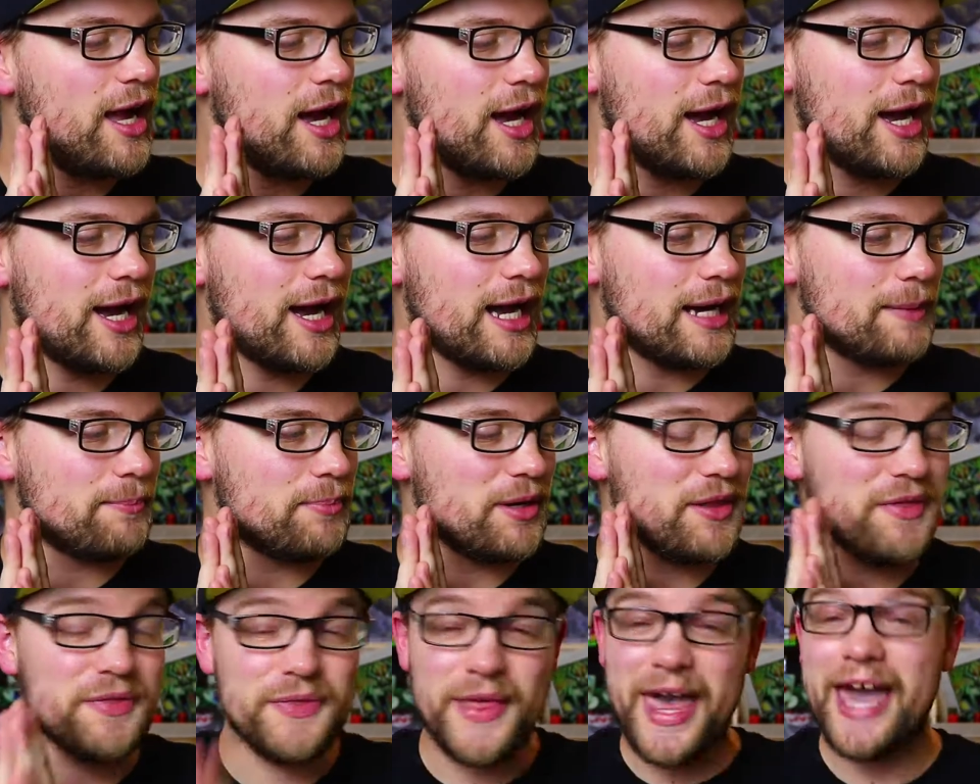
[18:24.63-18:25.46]

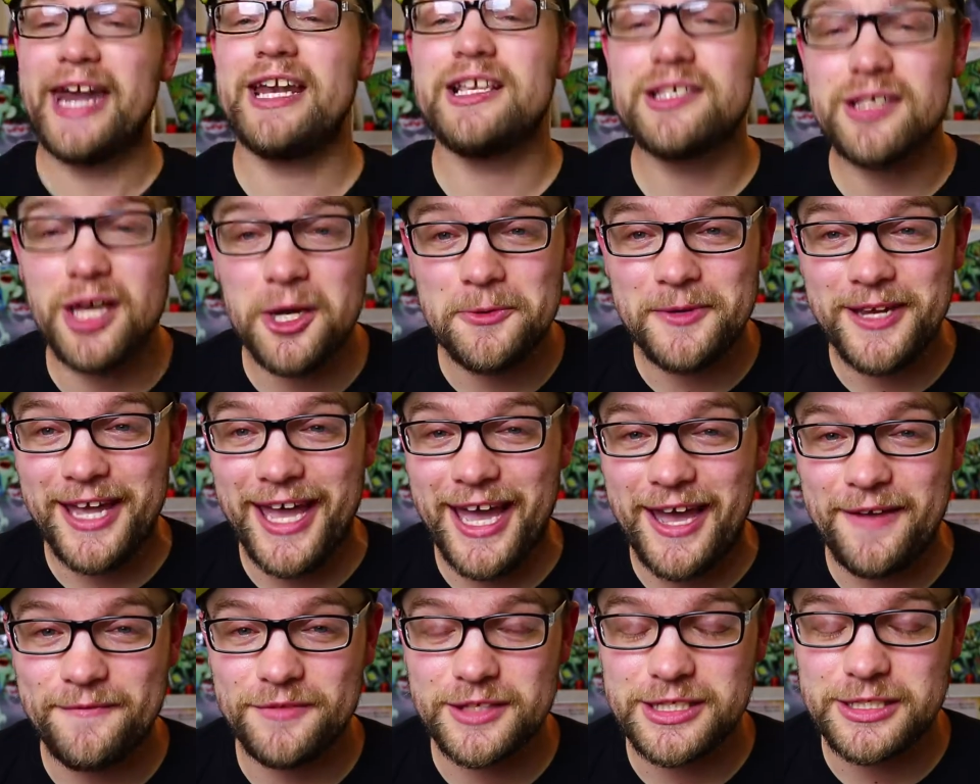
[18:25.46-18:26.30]
But that is all we
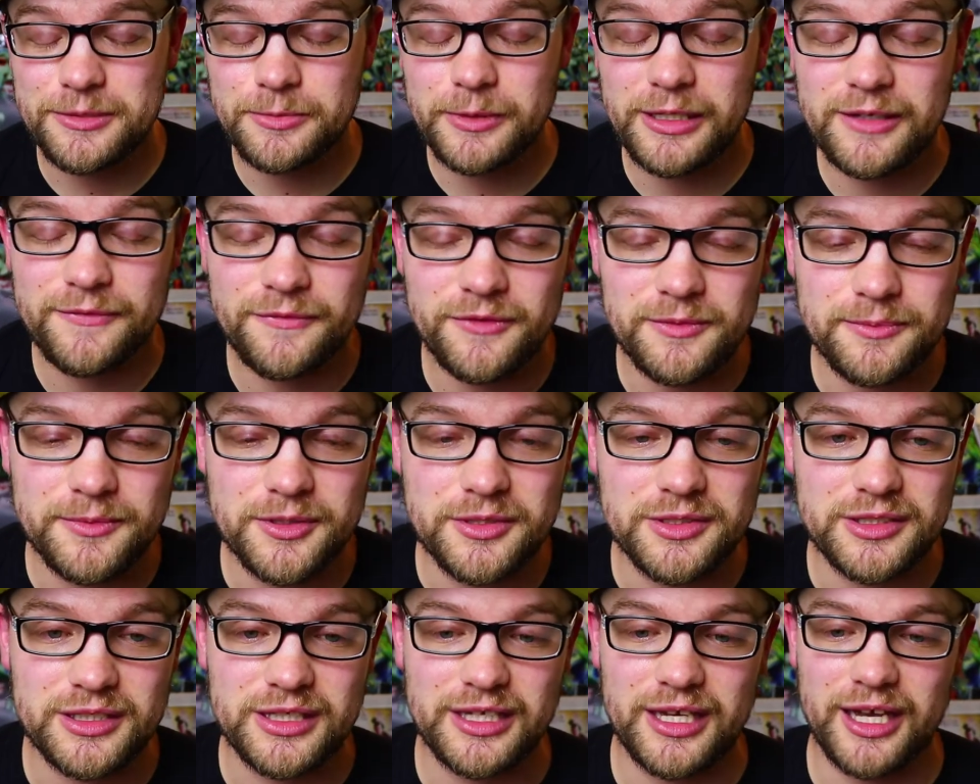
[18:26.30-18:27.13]
have this week for
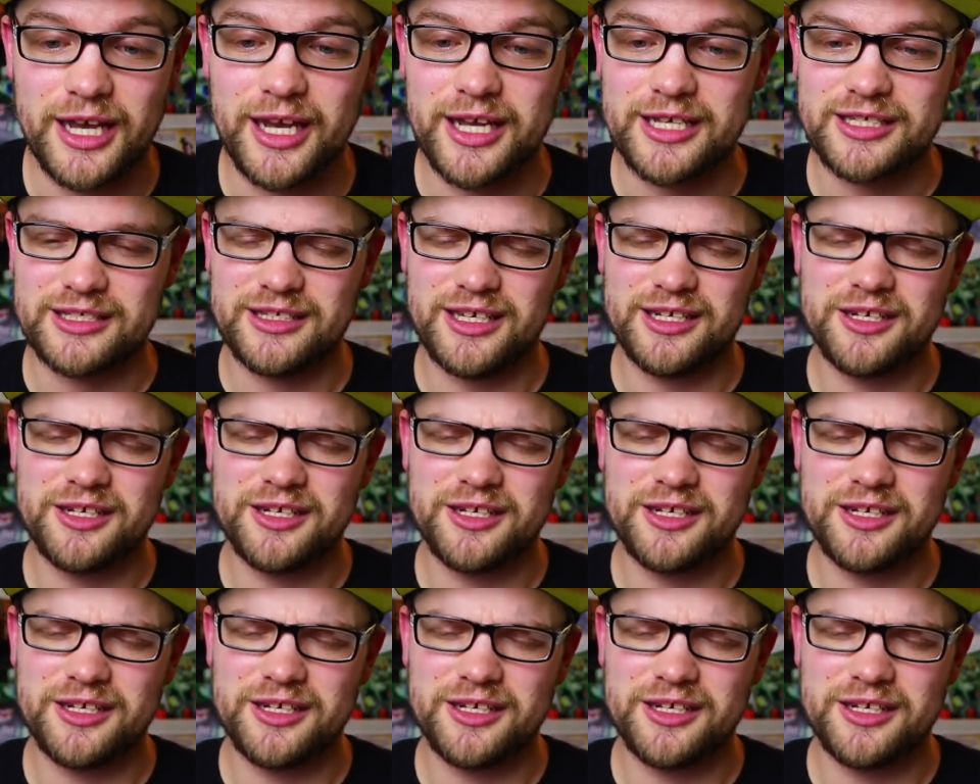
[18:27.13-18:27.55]
music, guys.